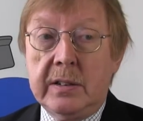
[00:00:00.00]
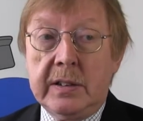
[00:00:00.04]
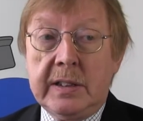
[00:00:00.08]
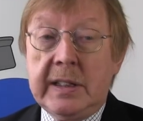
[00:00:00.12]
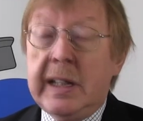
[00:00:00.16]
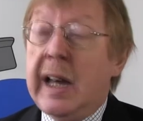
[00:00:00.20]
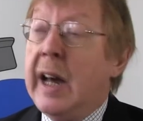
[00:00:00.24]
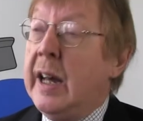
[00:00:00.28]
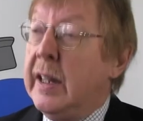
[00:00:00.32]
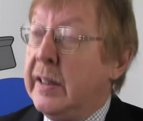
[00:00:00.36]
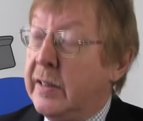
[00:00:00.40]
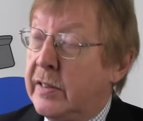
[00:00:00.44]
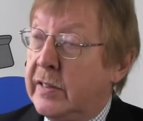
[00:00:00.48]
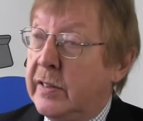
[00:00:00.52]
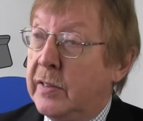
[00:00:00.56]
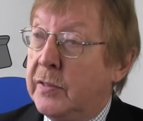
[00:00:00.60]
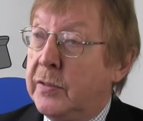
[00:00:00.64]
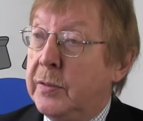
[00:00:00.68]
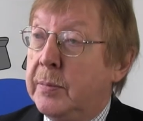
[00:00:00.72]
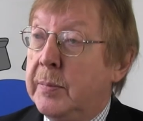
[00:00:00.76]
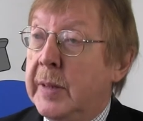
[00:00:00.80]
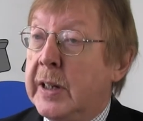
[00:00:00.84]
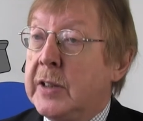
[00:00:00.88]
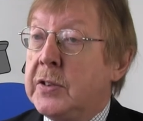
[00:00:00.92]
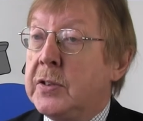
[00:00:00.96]
kinds
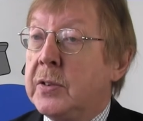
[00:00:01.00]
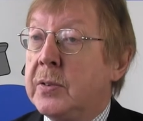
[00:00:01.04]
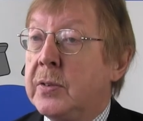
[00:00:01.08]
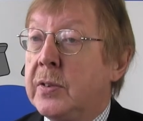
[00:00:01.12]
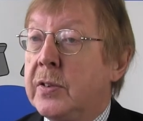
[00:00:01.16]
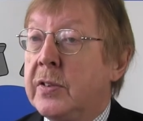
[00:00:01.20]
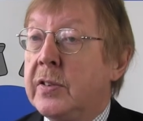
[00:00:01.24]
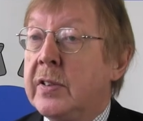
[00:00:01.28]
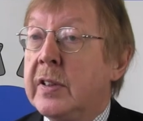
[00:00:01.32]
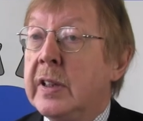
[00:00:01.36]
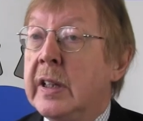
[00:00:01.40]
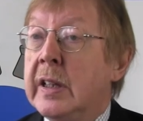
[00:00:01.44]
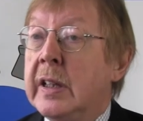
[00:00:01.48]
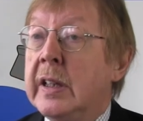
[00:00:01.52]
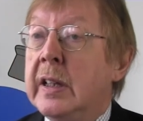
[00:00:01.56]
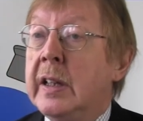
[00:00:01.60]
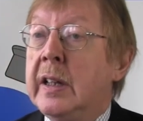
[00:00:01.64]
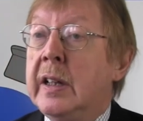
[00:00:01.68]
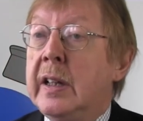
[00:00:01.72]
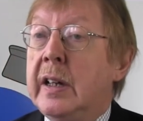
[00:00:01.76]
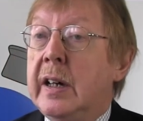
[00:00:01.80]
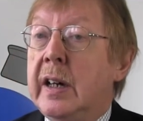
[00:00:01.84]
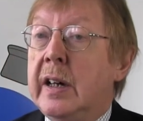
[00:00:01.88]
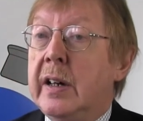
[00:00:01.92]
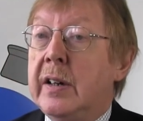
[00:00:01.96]
of measures,
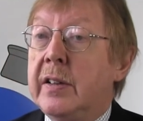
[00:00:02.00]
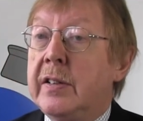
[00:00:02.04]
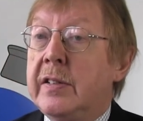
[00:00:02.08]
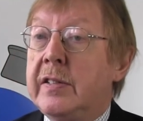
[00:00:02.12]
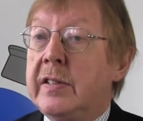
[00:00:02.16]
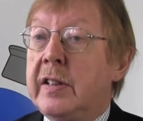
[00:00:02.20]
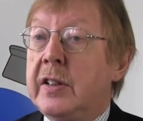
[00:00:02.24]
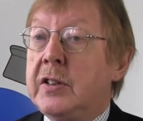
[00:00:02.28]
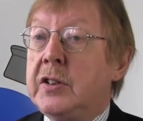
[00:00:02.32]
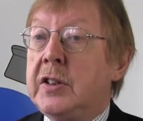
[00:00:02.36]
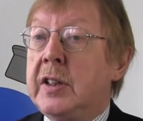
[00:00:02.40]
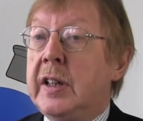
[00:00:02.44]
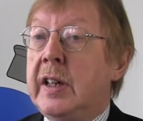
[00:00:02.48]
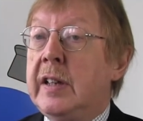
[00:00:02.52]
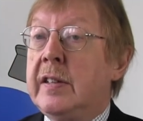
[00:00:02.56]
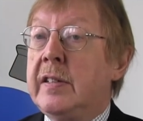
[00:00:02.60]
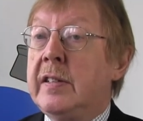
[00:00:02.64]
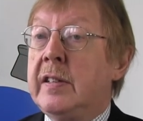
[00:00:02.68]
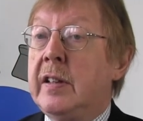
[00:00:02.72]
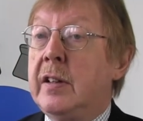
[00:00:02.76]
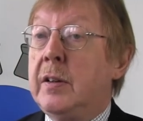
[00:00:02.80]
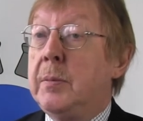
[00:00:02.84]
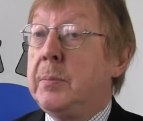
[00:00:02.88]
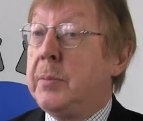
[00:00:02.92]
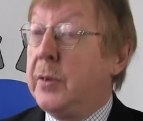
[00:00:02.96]
uh, such
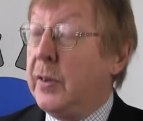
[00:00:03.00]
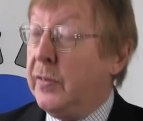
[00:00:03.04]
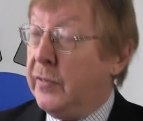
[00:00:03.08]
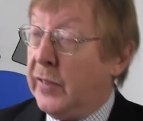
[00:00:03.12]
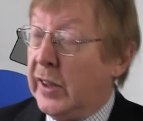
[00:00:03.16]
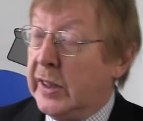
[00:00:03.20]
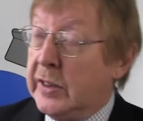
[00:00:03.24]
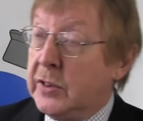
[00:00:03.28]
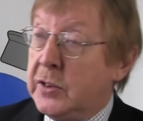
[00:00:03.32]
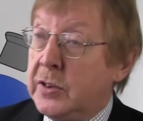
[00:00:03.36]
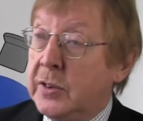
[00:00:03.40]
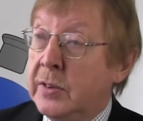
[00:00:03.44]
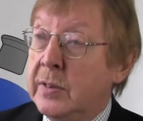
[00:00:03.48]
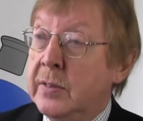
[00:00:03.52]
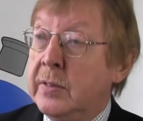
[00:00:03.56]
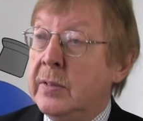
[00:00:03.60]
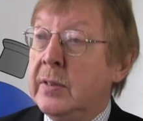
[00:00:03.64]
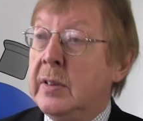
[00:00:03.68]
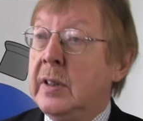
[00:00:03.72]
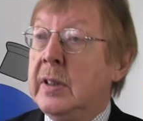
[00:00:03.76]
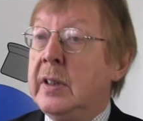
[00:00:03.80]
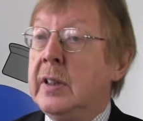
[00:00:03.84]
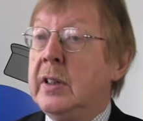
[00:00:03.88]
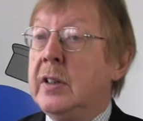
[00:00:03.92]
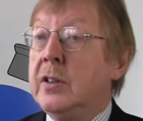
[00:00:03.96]
as uh, prevention,
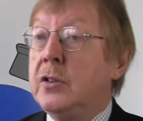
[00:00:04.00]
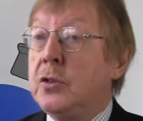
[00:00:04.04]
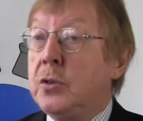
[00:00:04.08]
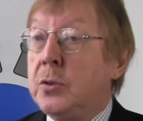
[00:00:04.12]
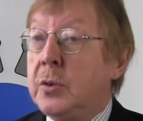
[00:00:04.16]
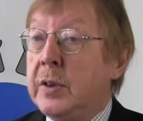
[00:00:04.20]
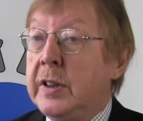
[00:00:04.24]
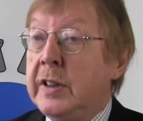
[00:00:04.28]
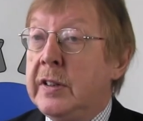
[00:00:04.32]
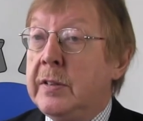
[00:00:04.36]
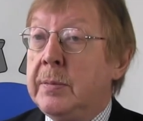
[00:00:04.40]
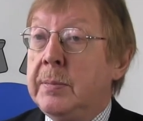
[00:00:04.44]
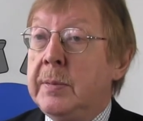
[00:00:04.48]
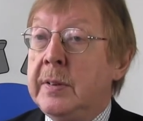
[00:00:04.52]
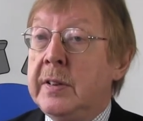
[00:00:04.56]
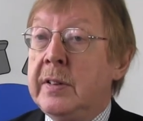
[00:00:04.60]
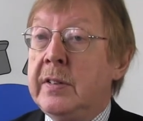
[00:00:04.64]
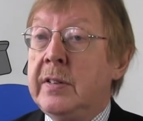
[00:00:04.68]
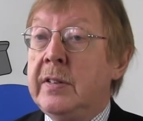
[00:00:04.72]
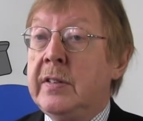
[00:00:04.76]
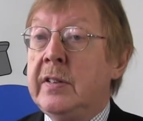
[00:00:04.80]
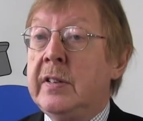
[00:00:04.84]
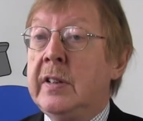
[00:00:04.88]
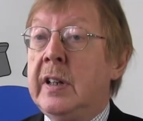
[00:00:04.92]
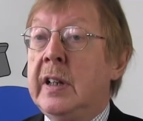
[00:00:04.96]

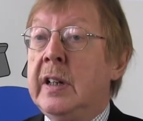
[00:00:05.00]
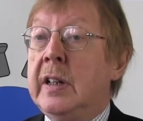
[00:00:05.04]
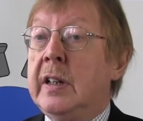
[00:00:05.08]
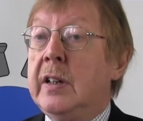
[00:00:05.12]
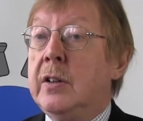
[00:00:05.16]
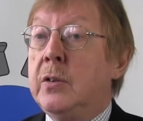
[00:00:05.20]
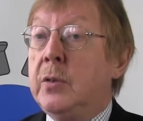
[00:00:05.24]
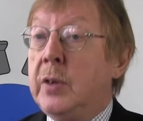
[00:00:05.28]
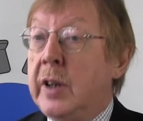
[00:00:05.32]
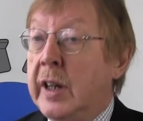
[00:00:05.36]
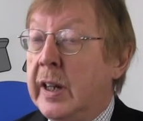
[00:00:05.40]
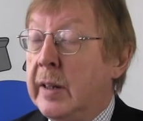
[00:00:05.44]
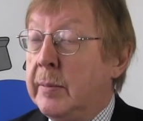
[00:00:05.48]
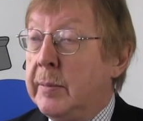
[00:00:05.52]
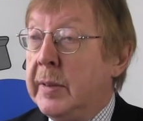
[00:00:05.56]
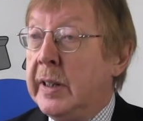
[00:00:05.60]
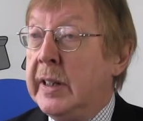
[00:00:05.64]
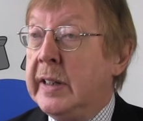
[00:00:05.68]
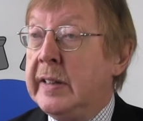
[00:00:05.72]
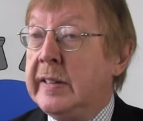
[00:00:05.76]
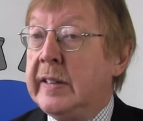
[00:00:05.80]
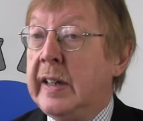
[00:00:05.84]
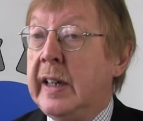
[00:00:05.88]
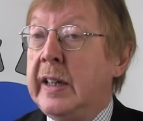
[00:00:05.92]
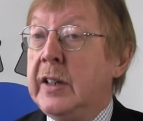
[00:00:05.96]
treatment,
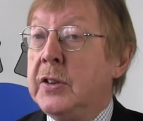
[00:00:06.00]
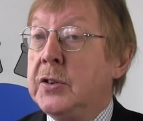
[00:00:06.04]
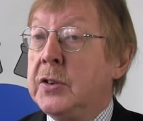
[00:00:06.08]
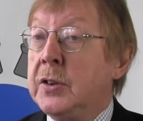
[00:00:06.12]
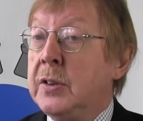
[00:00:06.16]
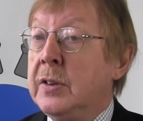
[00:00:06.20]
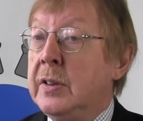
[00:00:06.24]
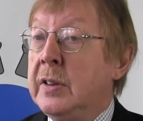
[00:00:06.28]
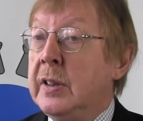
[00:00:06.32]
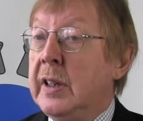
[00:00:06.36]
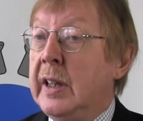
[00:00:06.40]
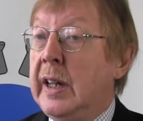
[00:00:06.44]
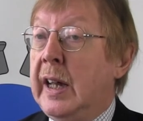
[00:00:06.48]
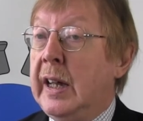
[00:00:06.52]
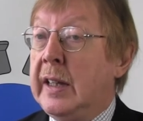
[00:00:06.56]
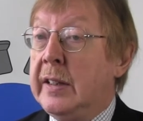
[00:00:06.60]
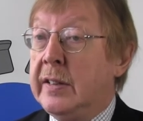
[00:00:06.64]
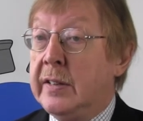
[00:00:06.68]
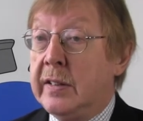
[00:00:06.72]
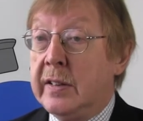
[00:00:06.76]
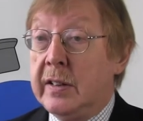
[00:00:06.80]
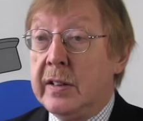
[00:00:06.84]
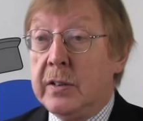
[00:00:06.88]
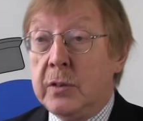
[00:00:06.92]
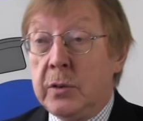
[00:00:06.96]
rehabilitation,
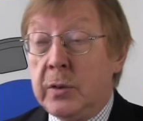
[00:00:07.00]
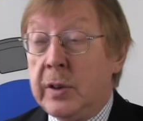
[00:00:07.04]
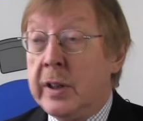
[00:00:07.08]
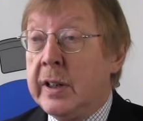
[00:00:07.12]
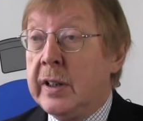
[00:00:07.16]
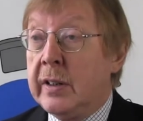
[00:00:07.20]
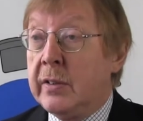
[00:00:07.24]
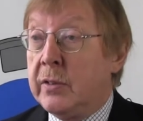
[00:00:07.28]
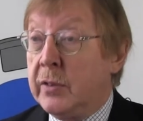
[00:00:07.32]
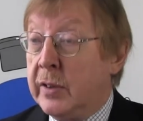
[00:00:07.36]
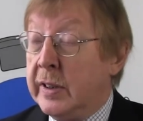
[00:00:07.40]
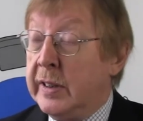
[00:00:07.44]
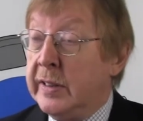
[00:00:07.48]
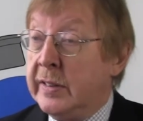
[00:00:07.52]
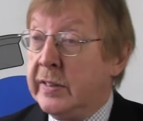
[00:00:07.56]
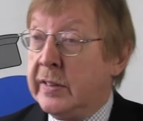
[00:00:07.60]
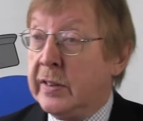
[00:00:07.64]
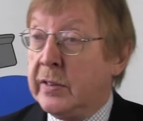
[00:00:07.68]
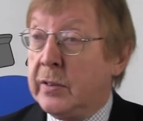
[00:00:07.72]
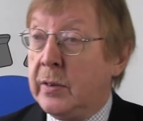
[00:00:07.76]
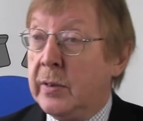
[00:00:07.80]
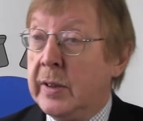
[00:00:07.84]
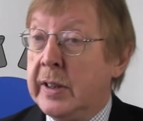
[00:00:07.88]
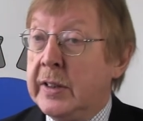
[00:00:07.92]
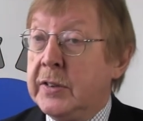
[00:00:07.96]
and re
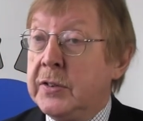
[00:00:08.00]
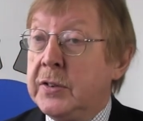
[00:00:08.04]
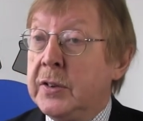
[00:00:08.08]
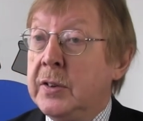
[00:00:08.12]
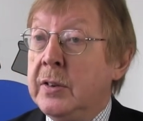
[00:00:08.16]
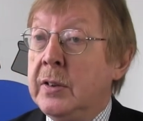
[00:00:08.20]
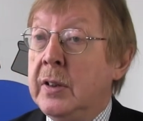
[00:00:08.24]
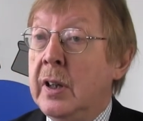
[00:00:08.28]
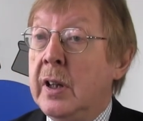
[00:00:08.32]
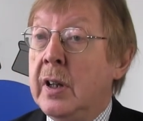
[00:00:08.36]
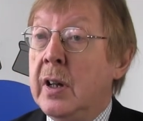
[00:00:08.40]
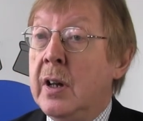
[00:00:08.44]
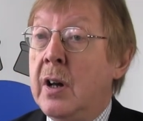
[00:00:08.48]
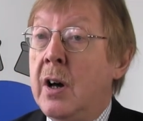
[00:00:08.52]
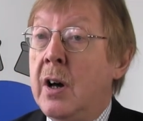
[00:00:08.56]
reintegration,